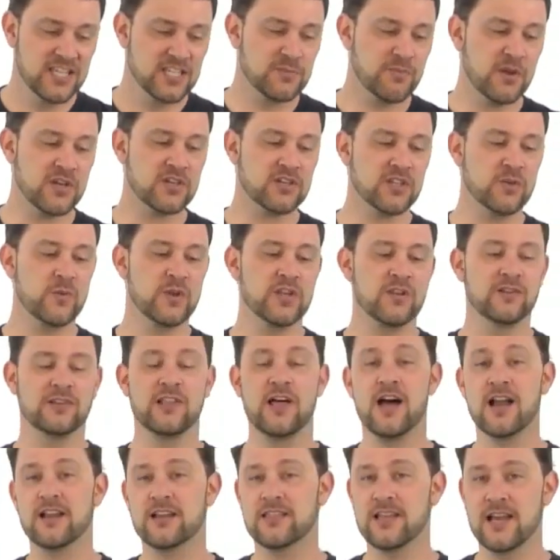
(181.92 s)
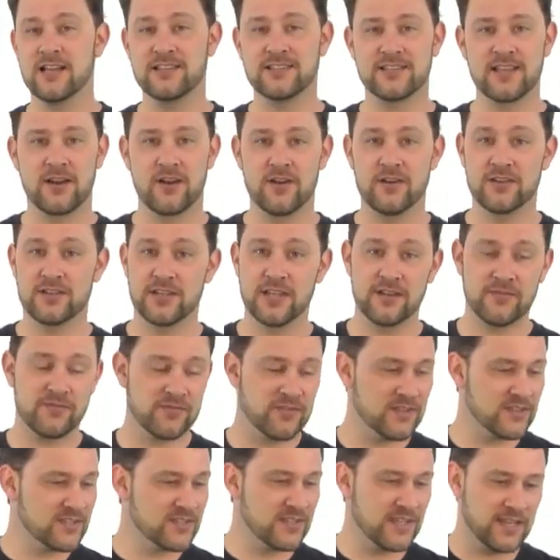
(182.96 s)
Especially when you lock that center diff,
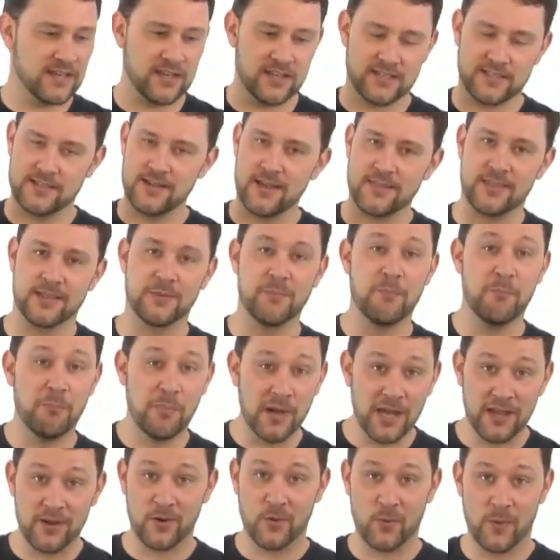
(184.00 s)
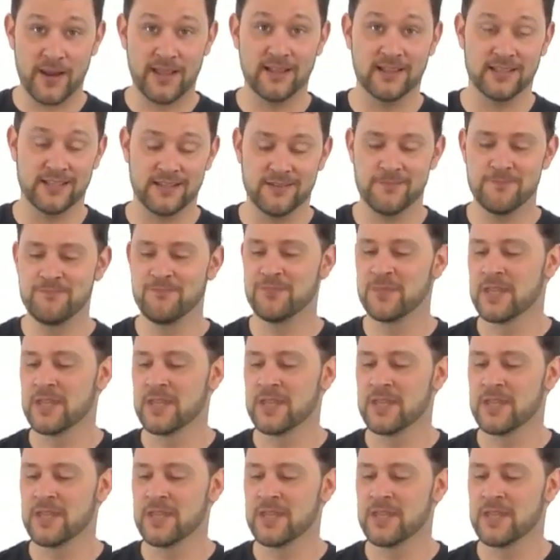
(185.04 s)
this thing does nothing but wheelie.